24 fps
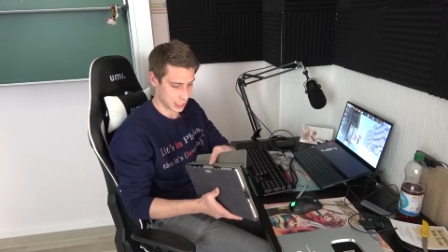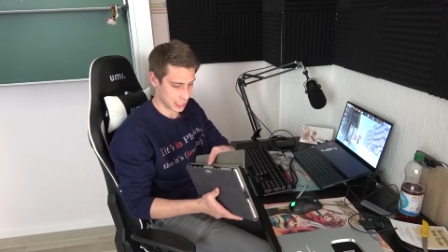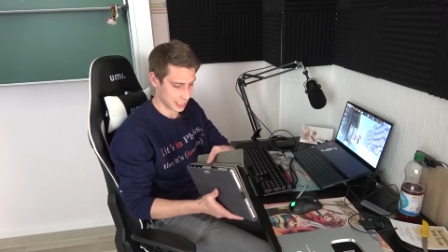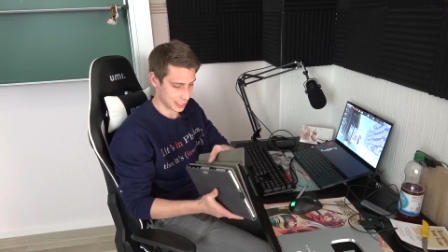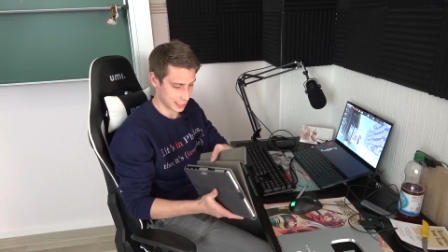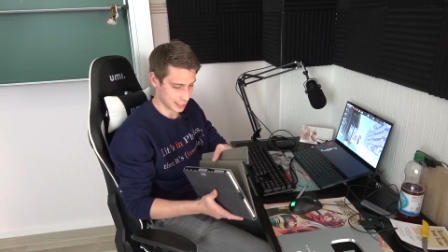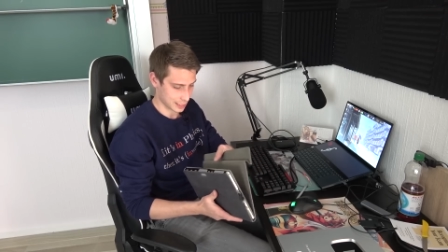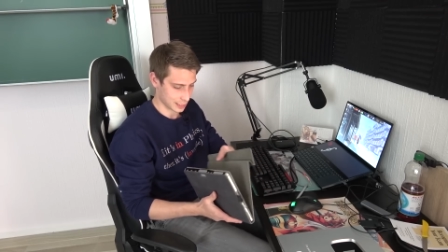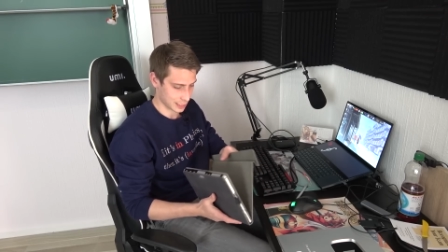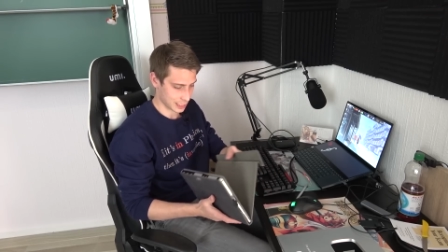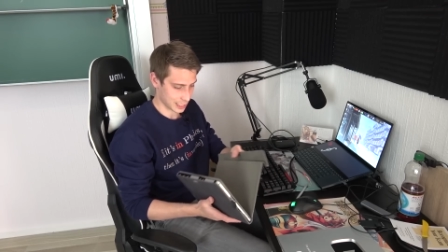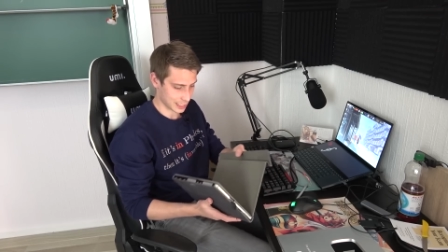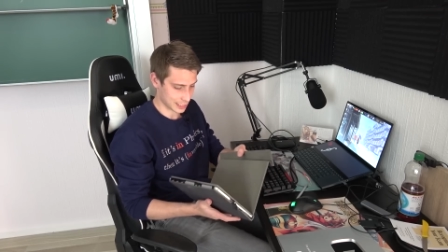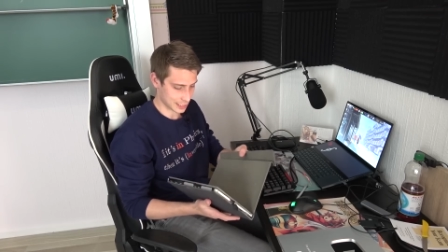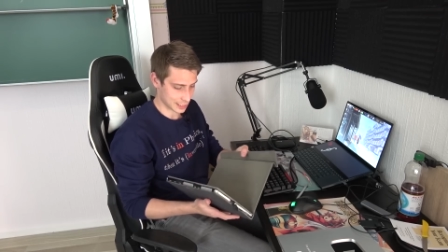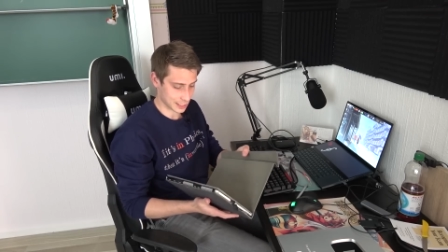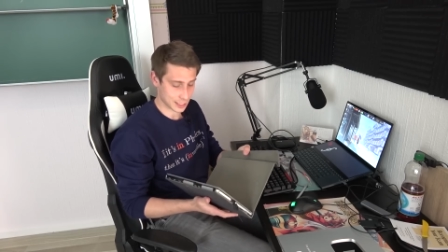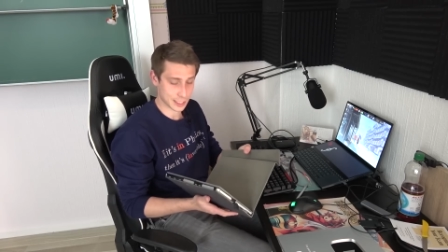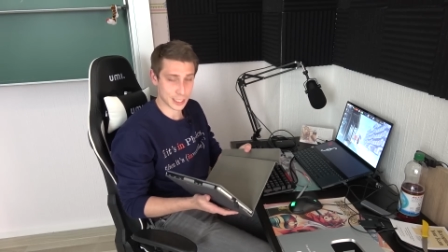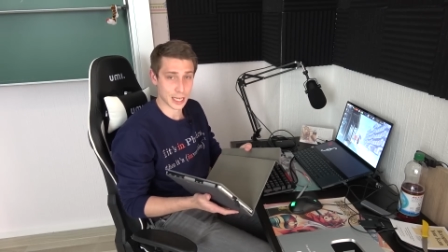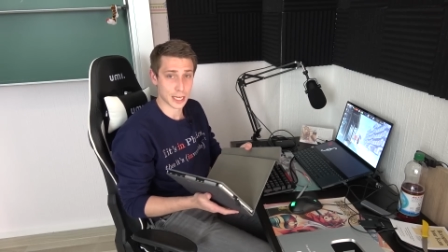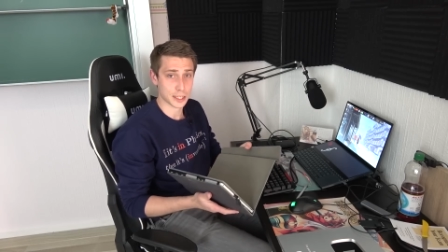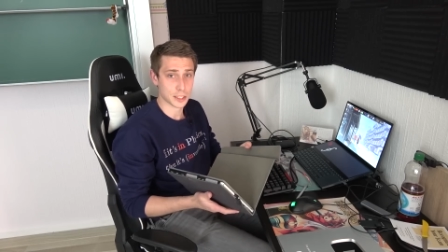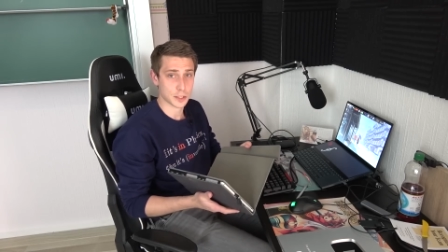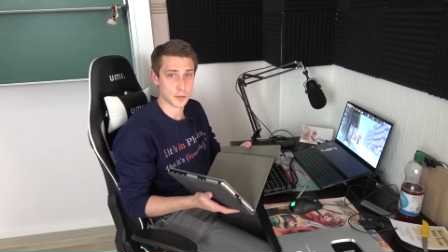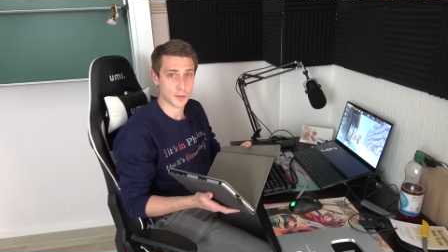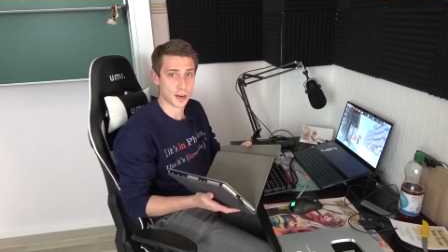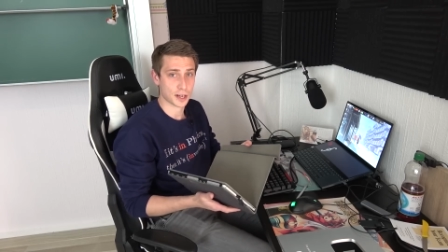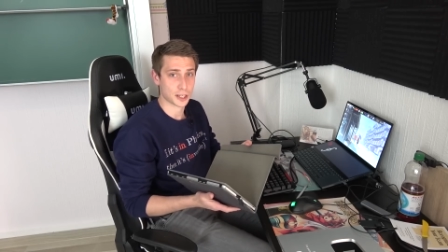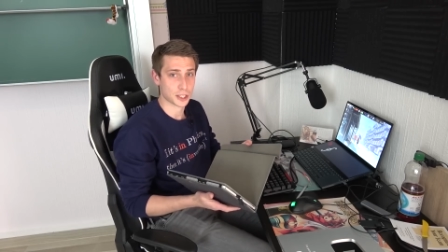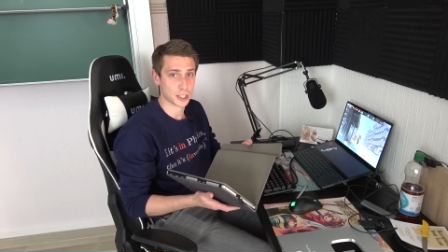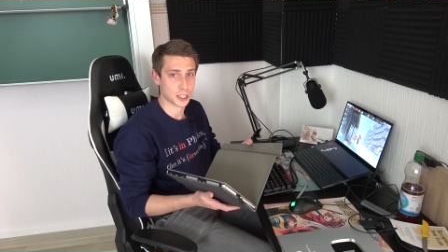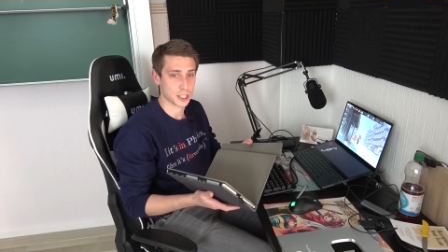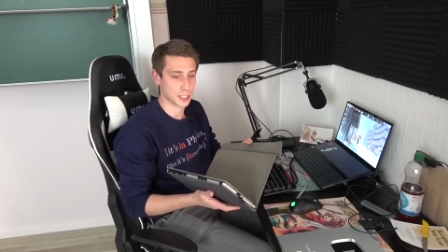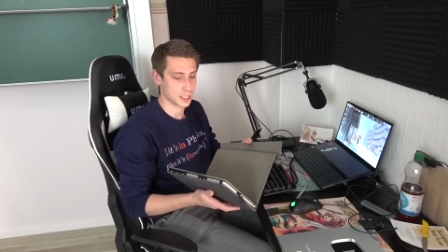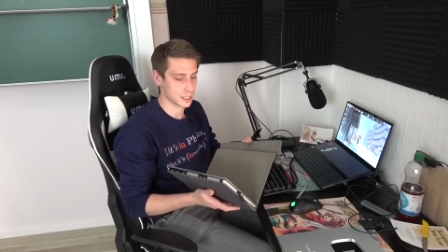Like the touch
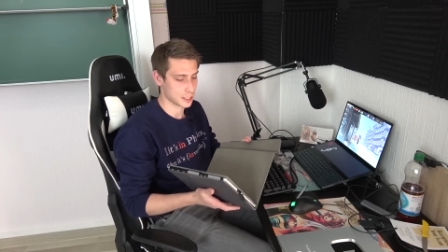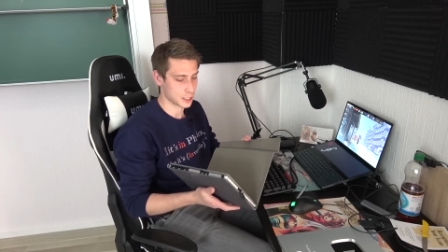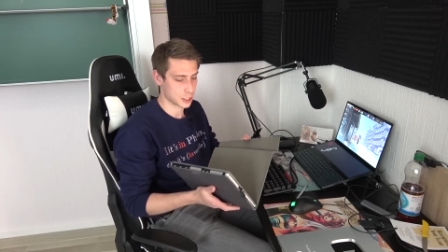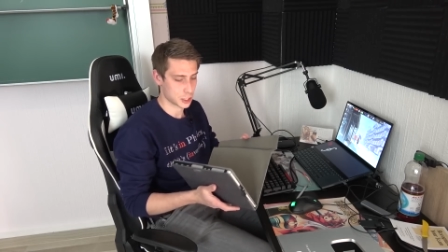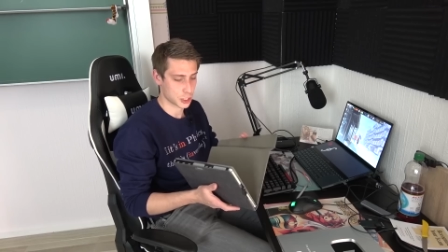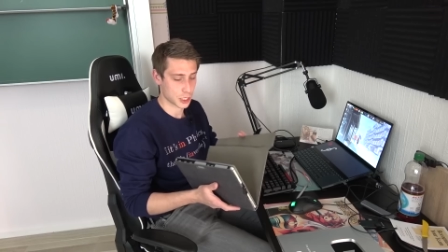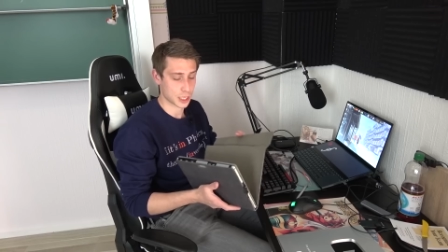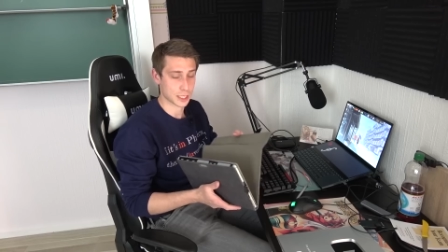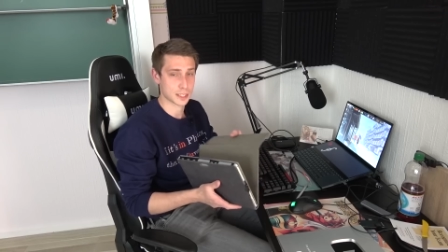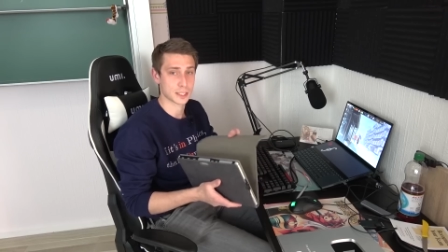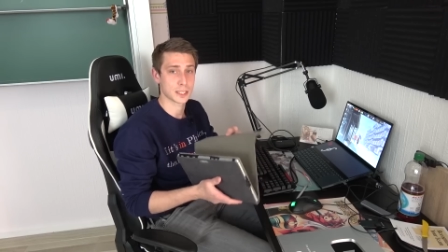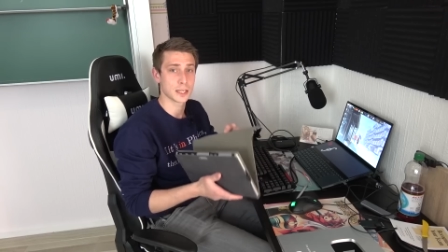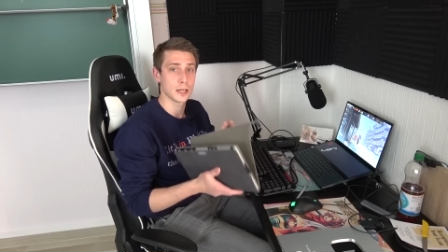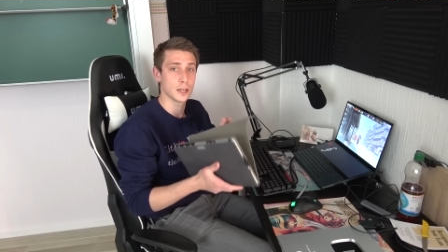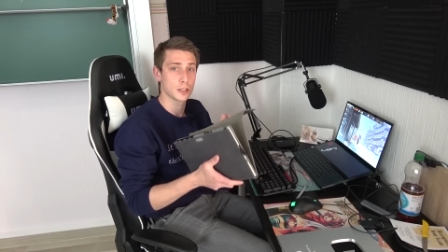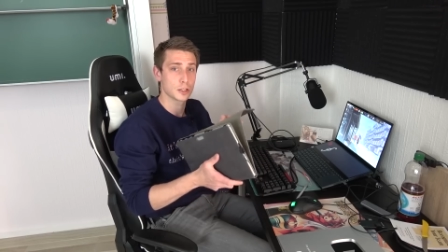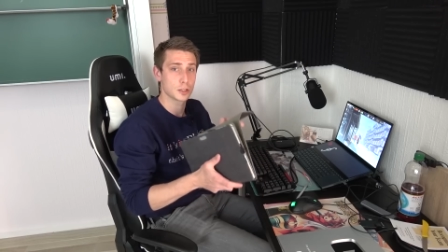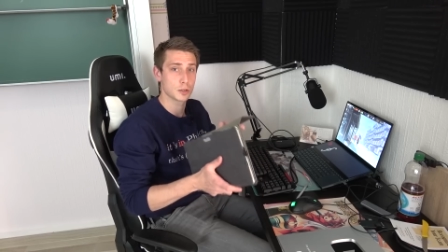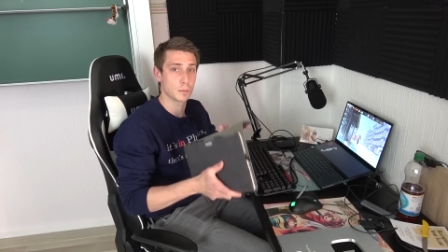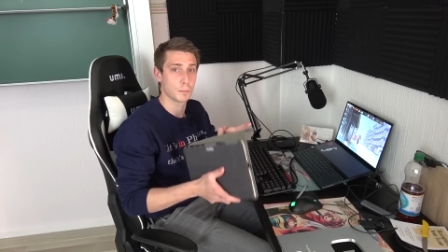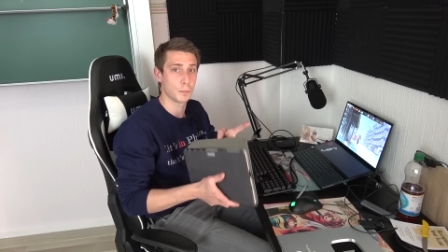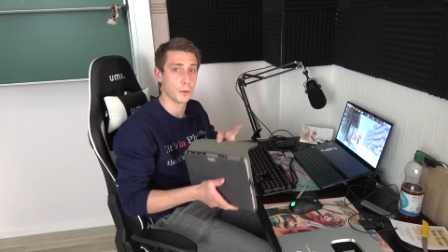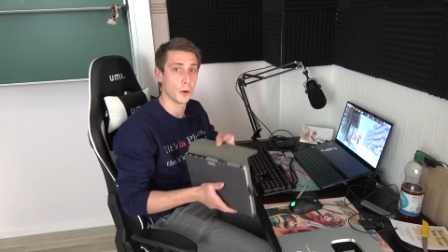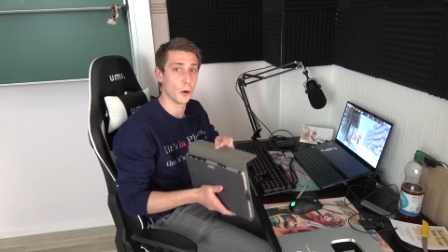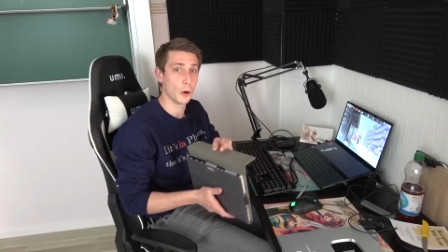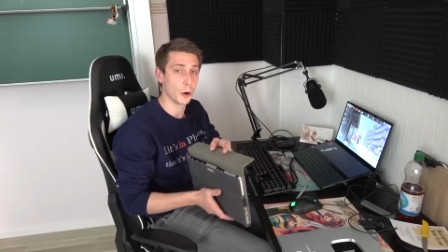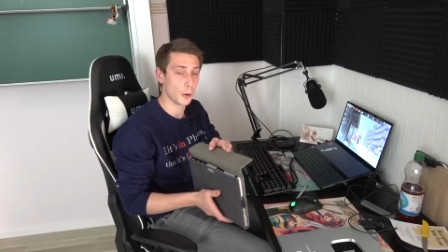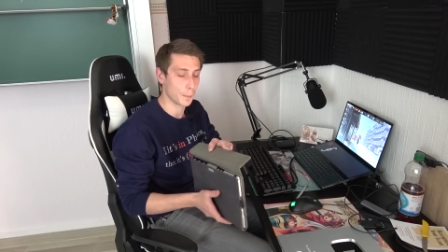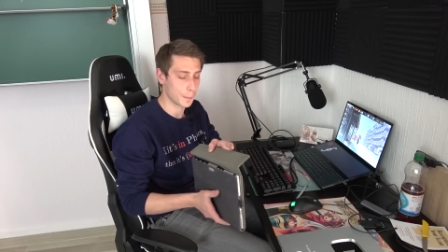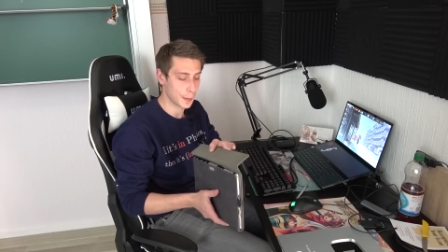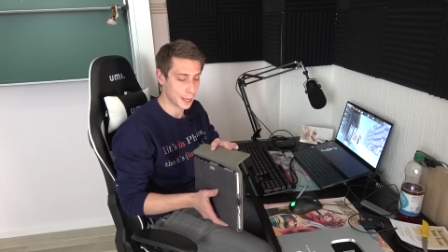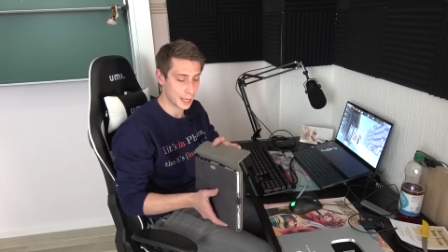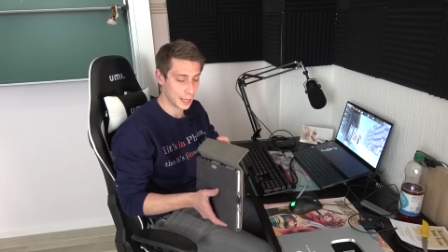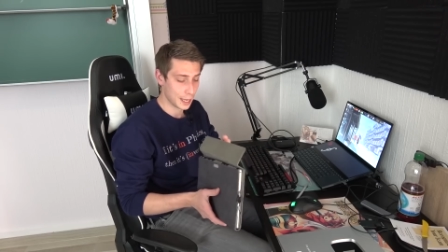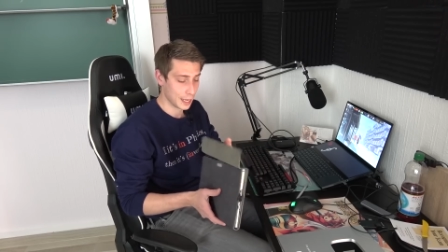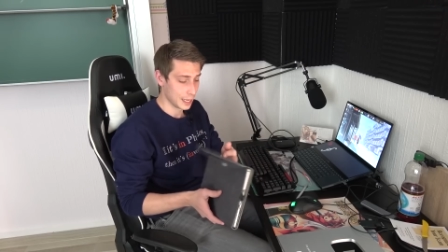function is just
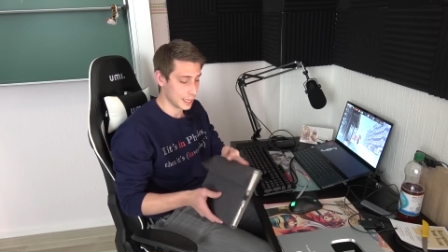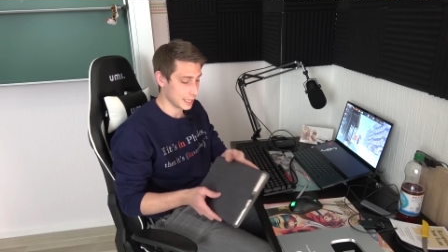superb.